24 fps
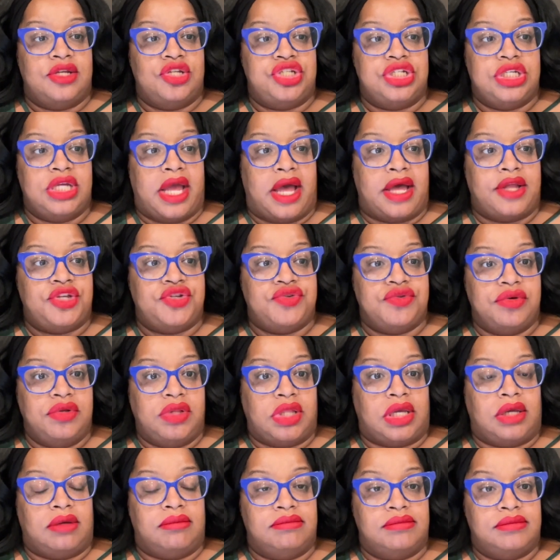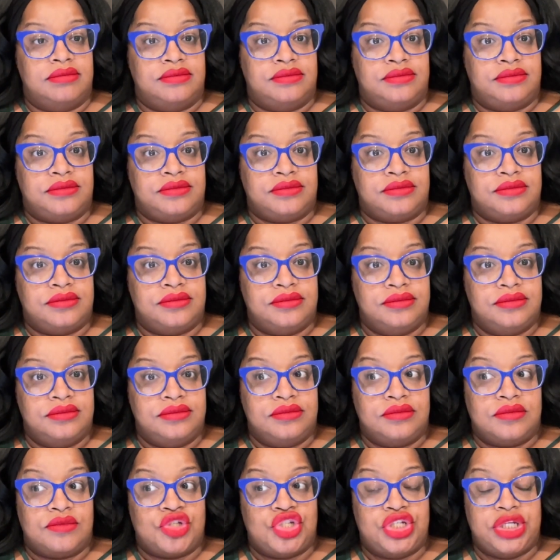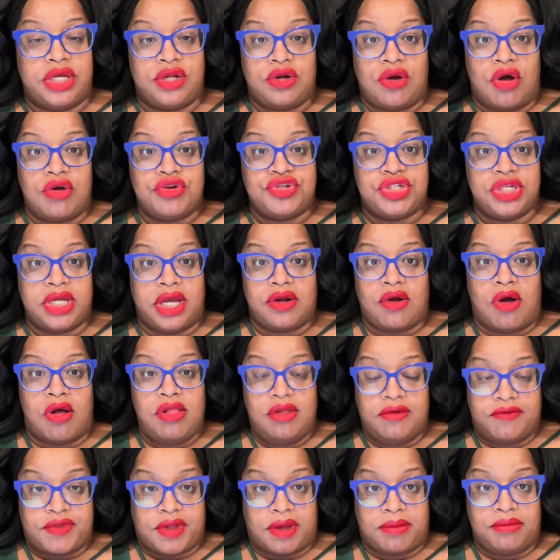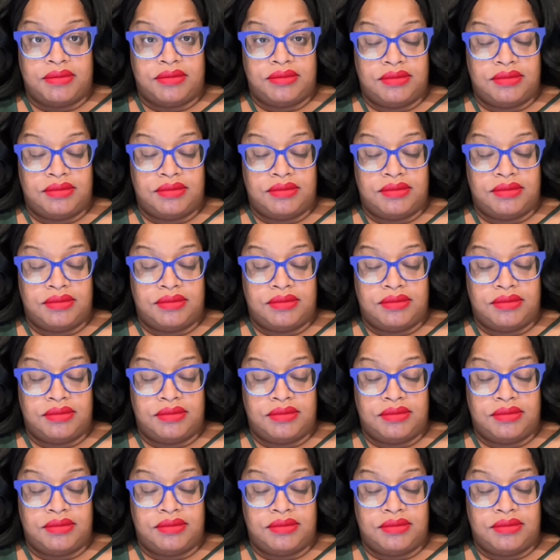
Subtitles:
she had Truly. She had all of them.